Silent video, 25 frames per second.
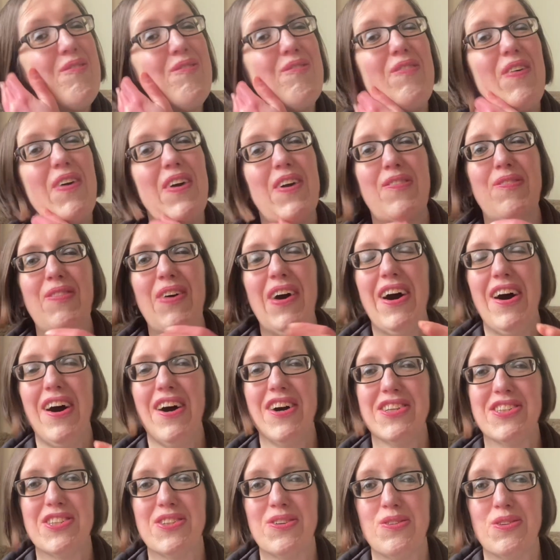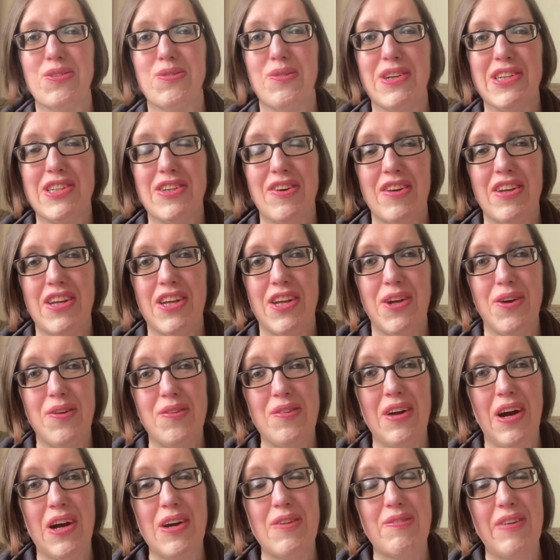book parcels, which you
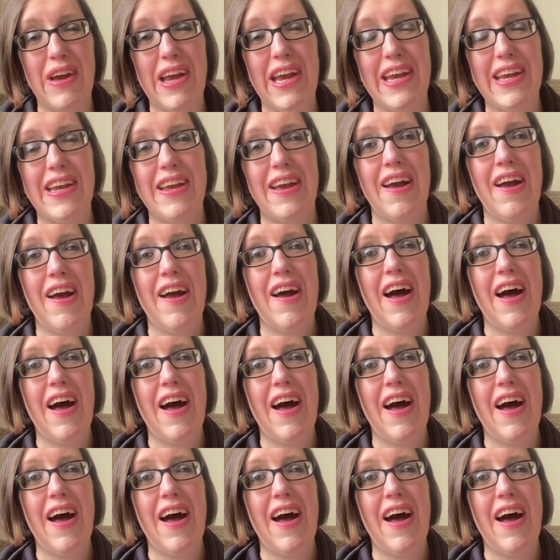know me.